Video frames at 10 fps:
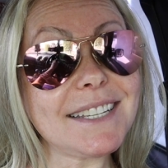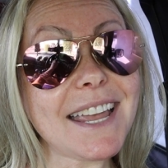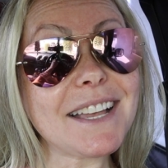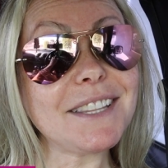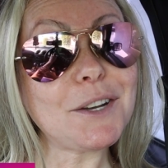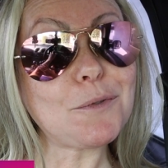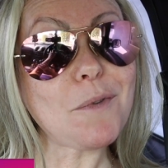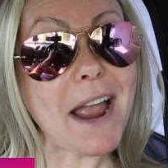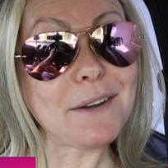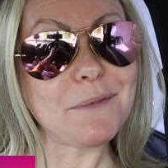take a little
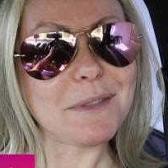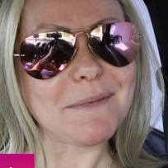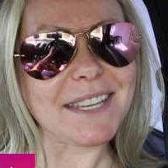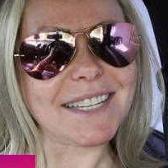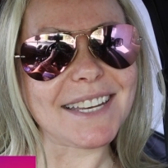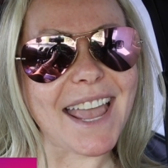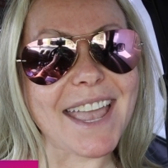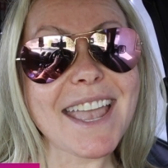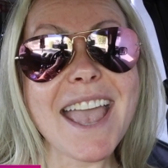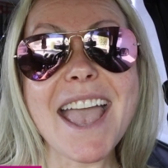ride with me today